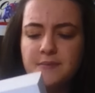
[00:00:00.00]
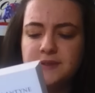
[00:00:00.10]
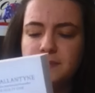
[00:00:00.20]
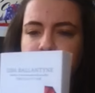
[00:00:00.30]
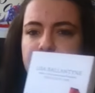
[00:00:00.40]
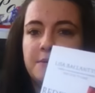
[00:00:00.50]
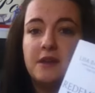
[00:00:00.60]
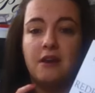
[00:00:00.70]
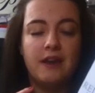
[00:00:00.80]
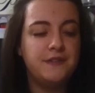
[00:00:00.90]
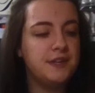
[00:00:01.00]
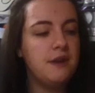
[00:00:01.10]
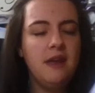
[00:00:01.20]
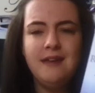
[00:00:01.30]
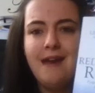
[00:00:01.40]
something to do with her life. So
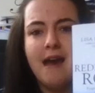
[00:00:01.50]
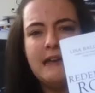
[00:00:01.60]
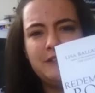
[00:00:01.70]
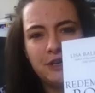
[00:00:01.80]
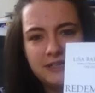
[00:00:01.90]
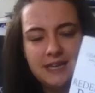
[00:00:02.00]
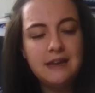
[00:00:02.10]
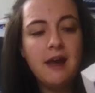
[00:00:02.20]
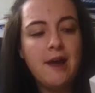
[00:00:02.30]
yeah, interesting.